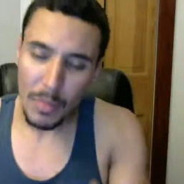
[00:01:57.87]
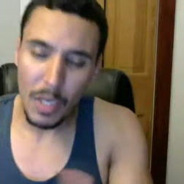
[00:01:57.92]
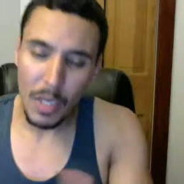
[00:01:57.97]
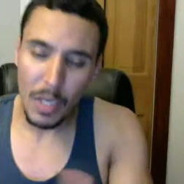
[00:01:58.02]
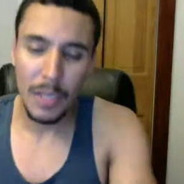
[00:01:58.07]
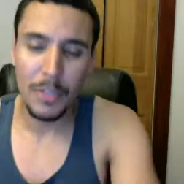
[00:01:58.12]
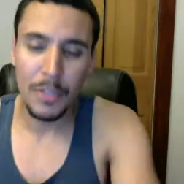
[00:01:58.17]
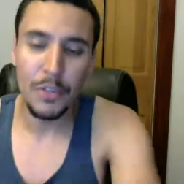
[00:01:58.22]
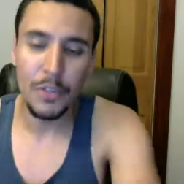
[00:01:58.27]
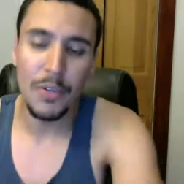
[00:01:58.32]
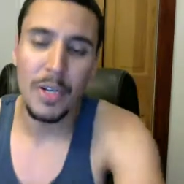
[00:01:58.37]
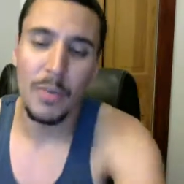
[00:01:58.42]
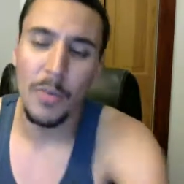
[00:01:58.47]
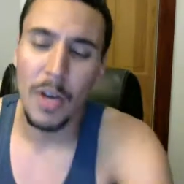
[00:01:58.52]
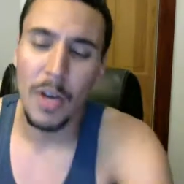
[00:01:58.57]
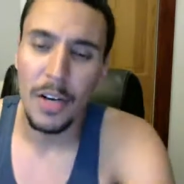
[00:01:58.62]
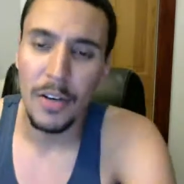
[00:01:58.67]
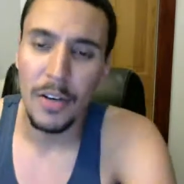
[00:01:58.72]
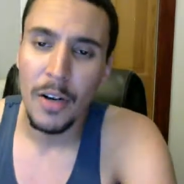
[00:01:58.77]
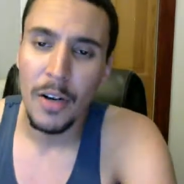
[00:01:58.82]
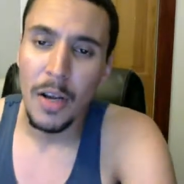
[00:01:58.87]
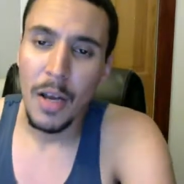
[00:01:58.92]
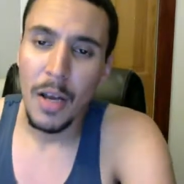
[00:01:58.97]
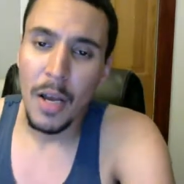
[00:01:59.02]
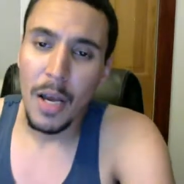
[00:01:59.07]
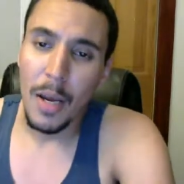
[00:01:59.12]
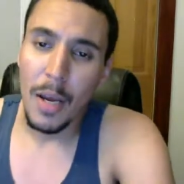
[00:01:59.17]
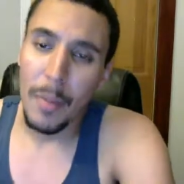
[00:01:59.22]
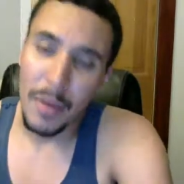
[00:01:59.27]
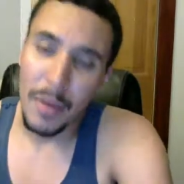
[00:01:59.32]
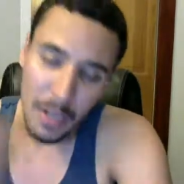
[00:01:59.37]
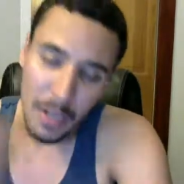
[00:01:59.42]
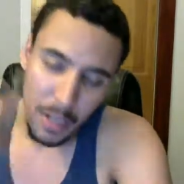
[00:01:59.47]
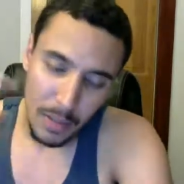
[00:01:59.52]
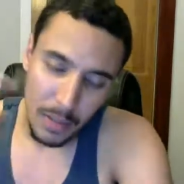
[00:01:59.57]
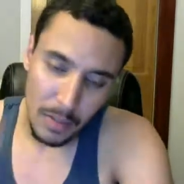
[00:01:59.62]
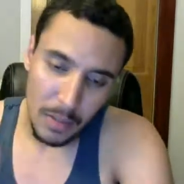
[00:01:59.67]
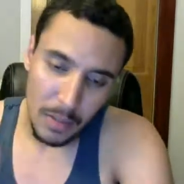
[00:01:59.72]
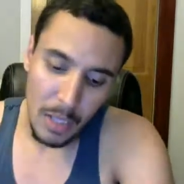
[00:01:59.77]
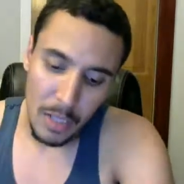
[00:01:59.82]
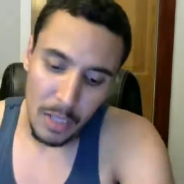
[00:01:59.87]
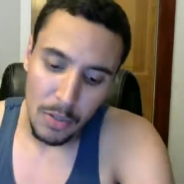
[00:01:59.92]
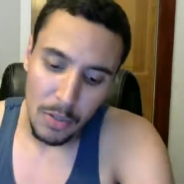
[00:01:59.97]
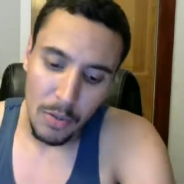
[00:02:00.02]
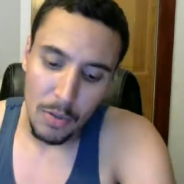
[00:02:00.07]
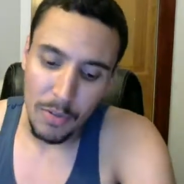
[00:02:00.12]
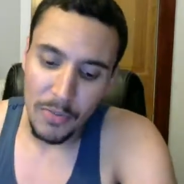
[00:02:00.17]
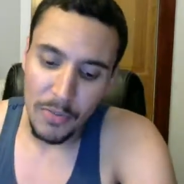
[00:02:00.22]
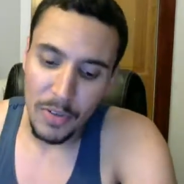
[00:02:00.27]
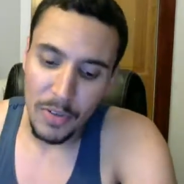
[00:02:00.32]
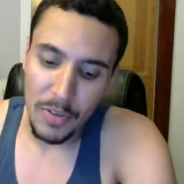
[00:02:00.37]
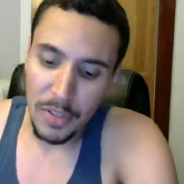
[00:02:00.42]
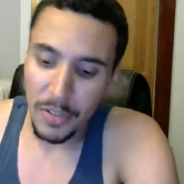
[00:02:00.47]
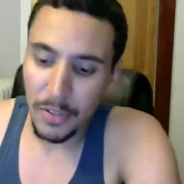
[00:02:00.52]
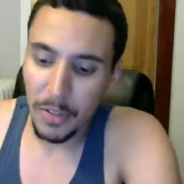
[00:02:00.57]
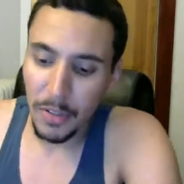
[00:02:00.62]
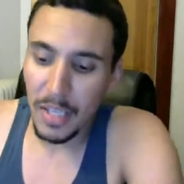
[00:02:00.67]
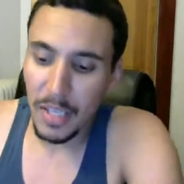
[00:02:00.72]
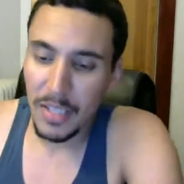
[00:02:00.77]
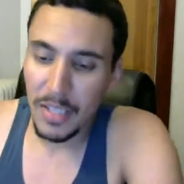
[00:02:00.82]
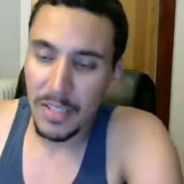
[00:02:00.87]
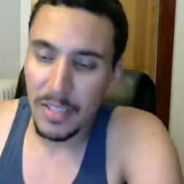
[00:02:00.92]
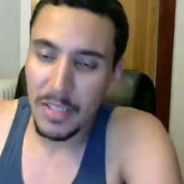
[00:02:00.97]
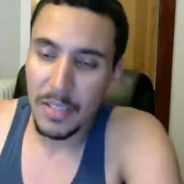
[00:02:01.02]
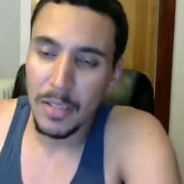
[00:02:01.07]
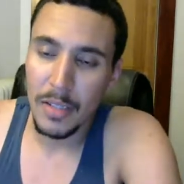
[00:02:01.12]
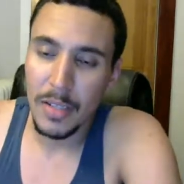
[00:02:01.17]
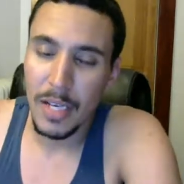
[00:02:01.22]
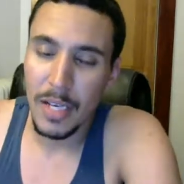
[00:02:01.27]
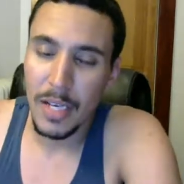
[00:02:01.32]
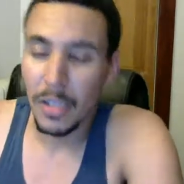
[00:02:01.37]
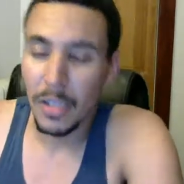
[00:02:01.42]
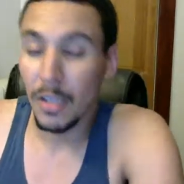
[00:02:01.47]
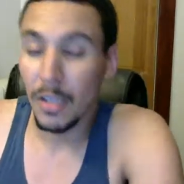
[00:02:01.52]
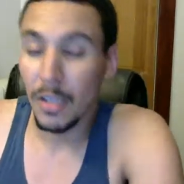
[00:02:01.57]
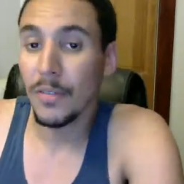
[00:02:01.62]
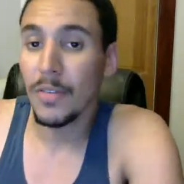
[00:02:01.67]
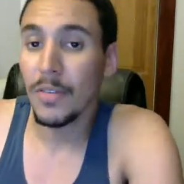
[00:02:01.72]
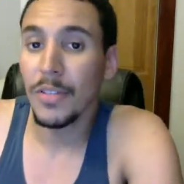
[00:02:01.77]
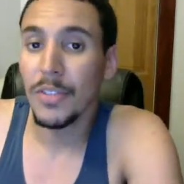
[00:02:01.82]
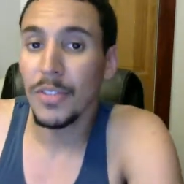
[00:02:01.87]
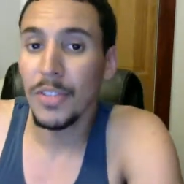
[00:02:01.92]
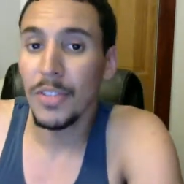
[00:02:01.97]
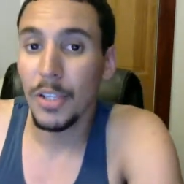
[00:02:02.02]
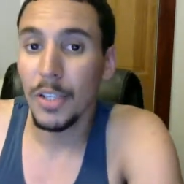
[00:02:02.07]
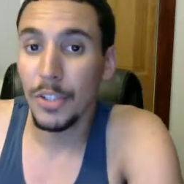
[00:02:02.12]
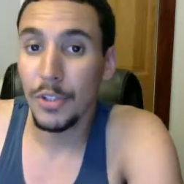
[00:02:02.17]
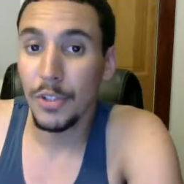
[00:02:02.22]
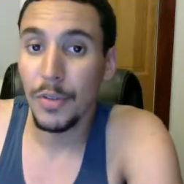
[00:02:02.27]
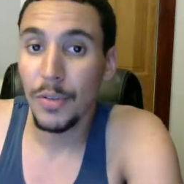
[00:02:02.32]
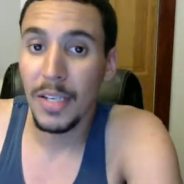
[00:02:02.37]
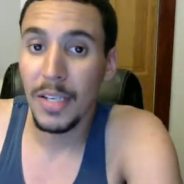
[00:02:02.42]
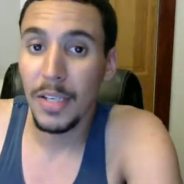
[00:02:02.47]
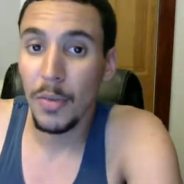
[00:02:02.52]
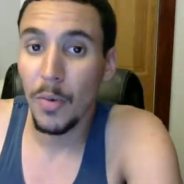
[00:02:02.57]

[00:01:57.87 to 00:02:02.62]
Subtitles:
and tread water. But I'll go over another lesson that covers treading